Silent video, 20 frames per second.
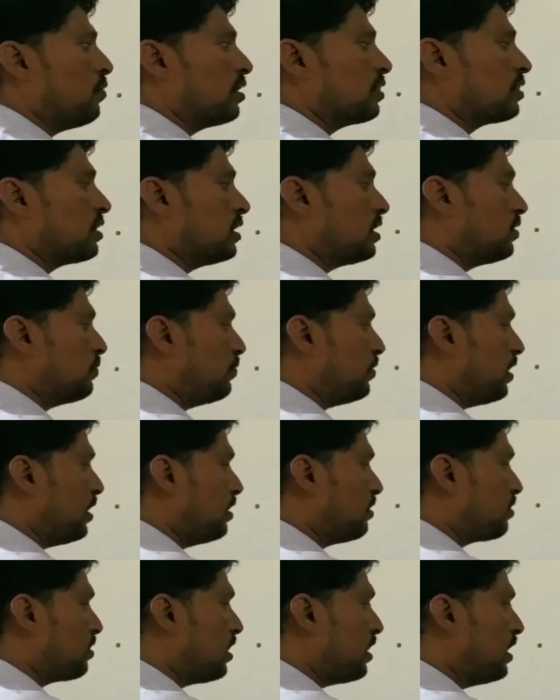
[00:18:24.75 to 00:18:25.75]

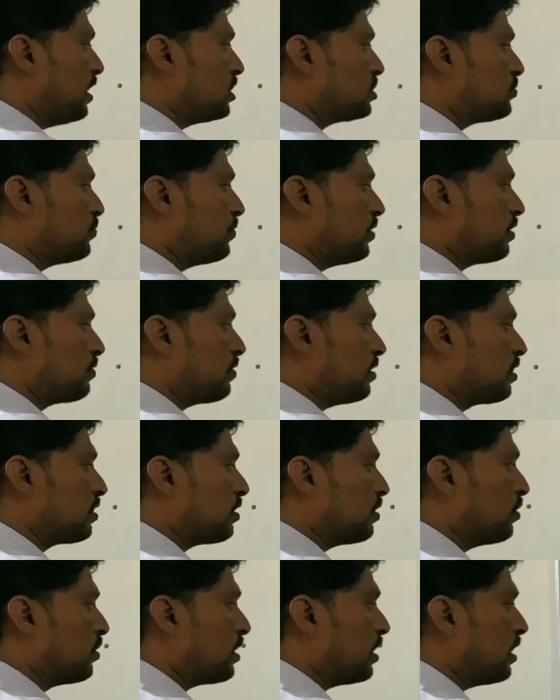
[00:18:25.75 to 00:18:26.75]
135 is the highest
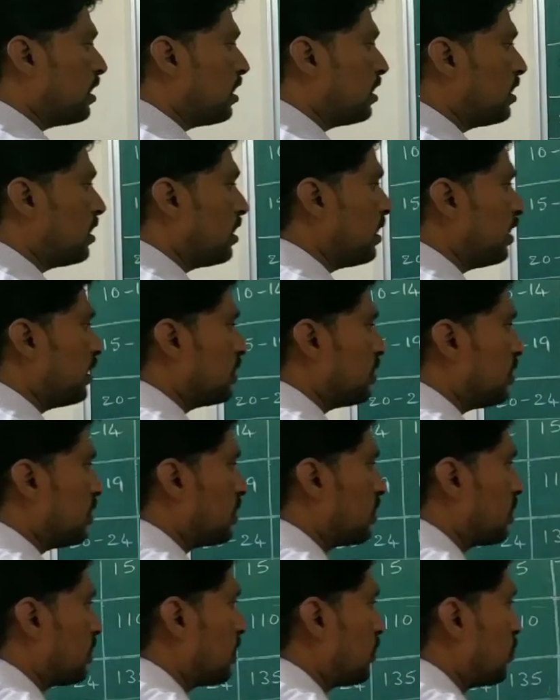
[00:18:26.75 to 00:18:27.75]
frequency. You can underline
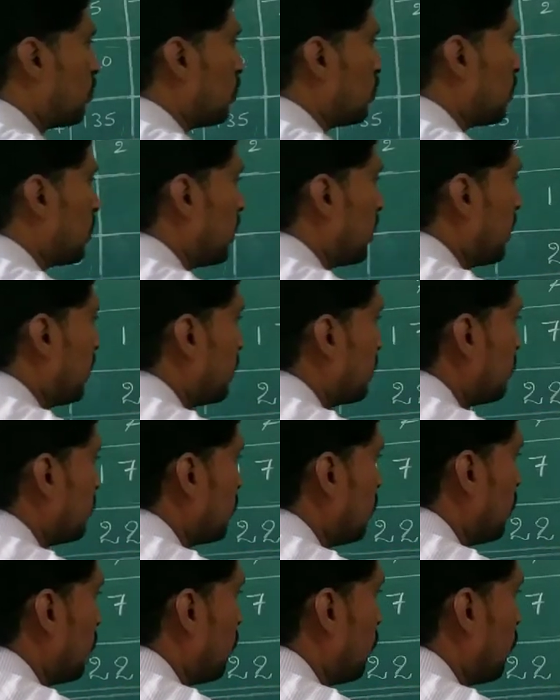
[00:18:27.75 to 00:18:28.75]
that total
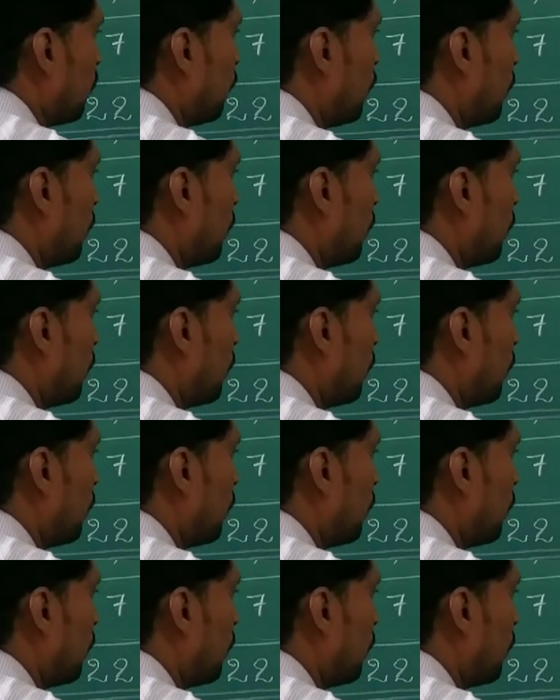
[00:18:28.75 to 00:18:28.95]
line,